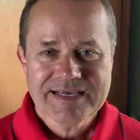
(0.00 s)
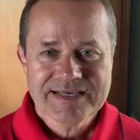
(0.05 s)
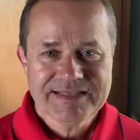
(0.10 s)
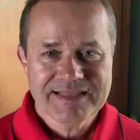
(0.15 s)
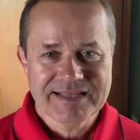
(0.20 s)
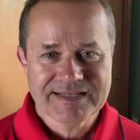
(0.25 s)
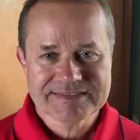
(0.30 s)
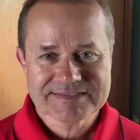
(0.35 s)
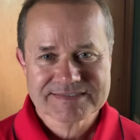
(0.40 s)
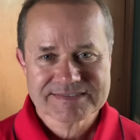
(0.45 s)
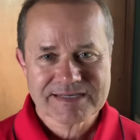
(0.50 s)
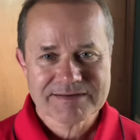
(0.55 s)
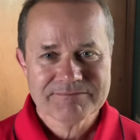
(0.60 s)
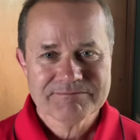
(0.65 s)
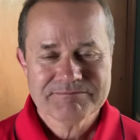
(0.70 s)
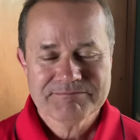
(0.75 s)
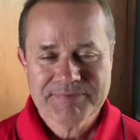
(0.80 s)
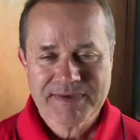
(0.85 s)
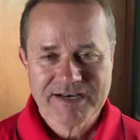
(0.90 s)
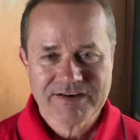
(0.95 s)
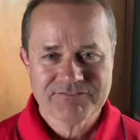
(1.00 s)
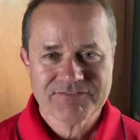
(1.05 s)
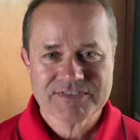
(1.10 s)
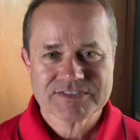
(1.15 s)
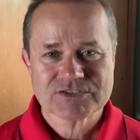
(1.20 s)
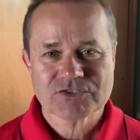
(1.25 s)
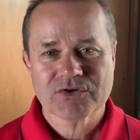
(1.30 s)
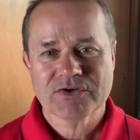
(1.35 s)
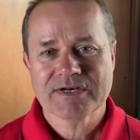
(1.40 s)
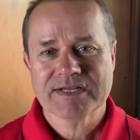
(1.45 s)
that some
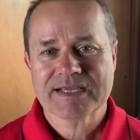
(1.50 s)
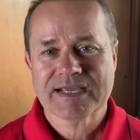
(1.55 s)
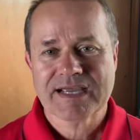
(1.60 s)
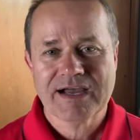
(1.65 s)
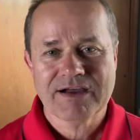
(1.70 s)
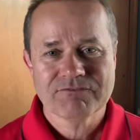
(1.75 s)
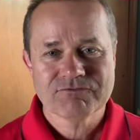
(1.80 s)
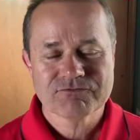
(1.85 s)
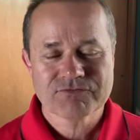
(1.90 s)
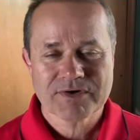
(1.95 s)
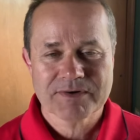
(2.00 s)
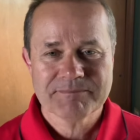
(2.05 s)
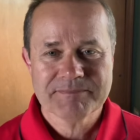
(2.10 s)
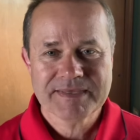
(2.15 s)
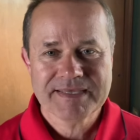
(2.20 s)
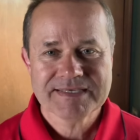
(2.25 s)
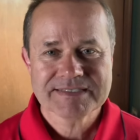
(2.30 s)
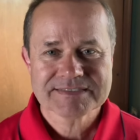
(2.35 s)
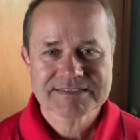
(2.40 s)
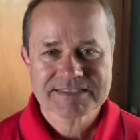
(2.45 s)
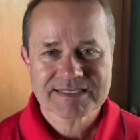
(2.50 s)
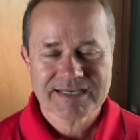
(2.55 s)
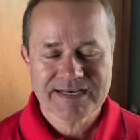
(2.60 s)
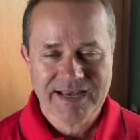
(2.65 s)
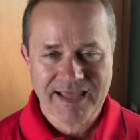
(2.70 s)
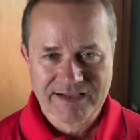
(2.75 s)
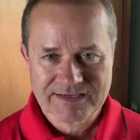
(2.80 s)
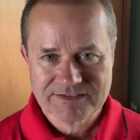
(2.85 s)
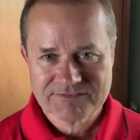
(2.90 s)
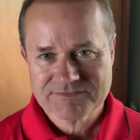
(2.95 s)
benefit's going to come from his
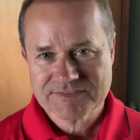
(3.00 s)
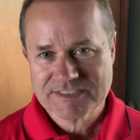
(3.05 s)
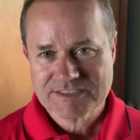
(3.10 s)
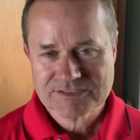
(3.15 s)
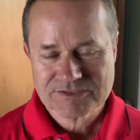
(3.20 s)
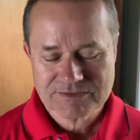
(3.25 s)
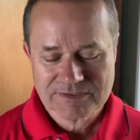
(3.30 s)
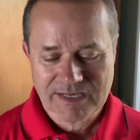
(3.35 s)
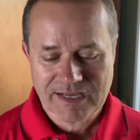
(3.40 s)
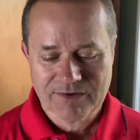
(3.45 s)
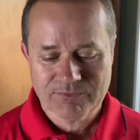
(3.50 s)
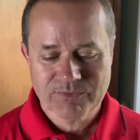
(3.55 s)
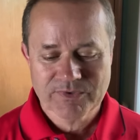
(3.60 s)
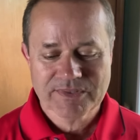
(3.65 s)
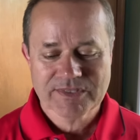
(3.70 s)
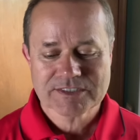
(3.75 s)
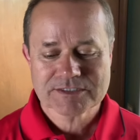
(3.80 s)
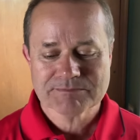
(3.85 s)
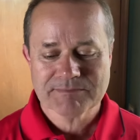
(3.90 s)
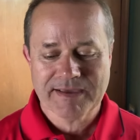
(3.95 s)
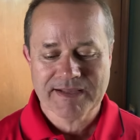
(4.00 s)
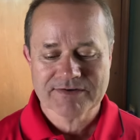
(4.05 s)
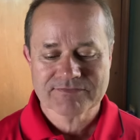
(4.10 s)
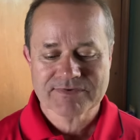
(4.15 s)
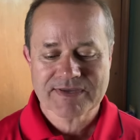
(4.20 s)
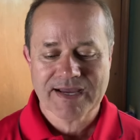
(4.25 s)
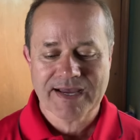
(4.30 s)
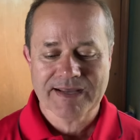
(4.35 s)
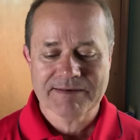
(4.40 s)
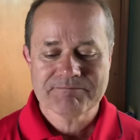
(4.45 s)
connectiveness uh, with this man of
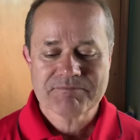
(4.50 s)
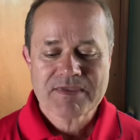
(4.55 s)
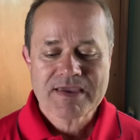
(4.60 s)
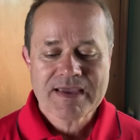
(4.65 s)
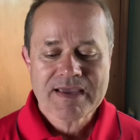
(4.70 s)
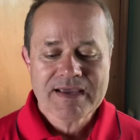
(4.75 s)
God.